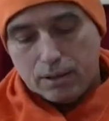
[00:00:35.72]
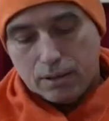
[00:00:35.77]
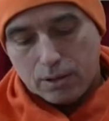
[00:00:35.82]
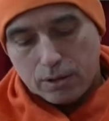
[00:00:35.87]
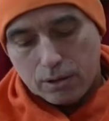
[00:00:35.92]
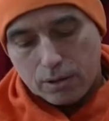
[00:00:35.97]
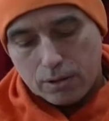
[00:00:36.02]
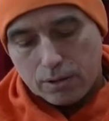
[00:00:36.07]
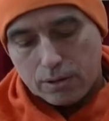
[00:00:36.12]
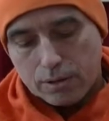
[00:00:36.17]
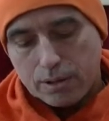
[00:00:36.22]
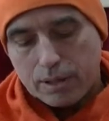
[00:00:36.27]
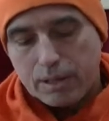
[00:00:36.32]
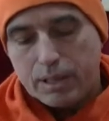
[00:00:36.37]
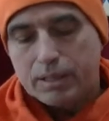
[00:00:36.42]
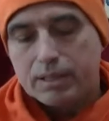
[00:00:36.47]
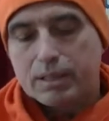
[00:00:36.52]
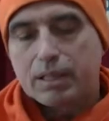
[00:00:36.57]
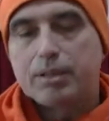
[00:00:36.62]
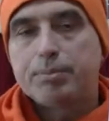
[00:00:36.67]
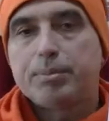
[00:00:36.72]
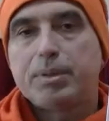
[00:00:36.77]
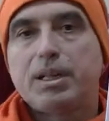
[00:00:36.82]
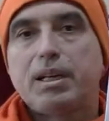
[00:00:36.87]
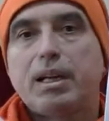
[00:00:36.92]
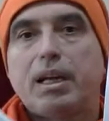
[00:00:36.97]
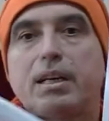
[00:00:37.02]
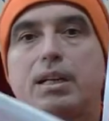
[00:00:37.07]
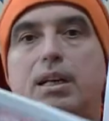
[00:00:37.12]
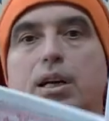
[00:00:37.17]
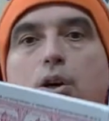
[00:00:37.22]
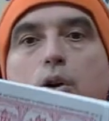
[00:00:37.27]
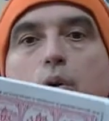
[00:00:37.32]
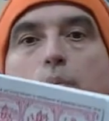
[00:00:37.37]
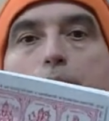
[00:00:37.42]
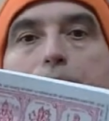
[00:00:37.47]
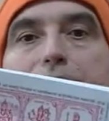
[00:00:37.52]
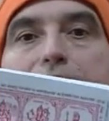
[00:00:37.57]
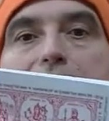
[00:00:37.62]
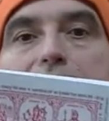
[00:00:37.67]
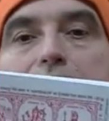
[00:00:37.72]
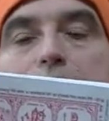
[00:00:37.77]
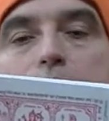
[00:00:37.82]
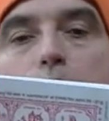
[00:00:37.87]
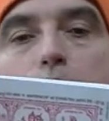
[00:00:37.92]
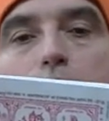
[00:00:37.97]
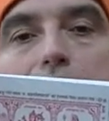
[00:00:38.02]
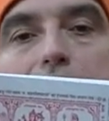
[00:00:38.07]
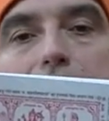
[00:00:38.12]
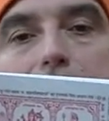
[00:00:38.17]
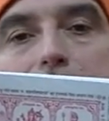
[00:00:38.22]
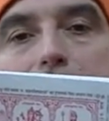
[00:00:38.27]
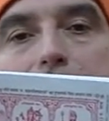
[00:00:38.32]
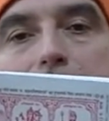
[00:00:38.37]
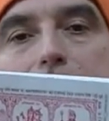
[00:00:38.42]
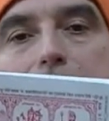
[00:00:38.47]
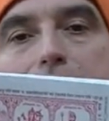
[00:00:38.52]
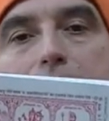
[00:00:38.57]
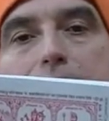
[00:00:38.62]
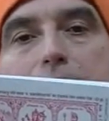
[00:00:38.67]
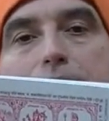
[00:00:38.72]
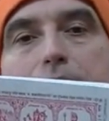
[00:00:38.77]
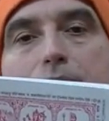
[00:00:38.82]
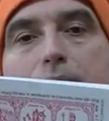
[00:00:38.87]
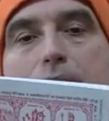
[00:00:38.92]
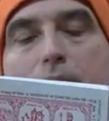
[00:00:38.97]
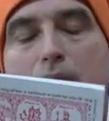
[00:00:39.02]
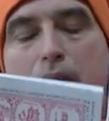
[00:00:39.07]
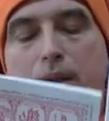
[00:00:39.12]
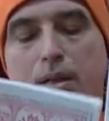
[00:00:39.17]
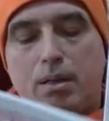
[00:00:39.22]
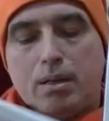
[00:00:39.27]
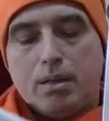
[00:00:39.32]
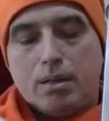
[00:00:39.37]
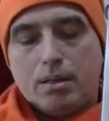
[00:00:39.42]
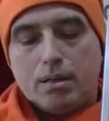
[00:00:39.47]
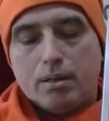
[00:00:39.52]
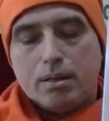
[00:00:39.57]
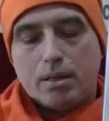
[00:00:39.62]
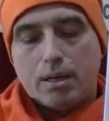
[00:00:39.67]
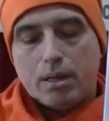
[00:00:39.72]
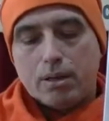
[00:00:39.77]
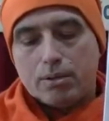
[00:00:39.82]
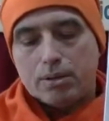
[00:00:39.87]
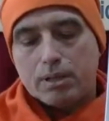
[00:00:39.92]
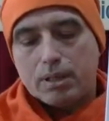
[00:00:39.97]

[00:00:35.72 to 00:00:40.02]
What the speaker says: or it can be like a complete booklet. Now,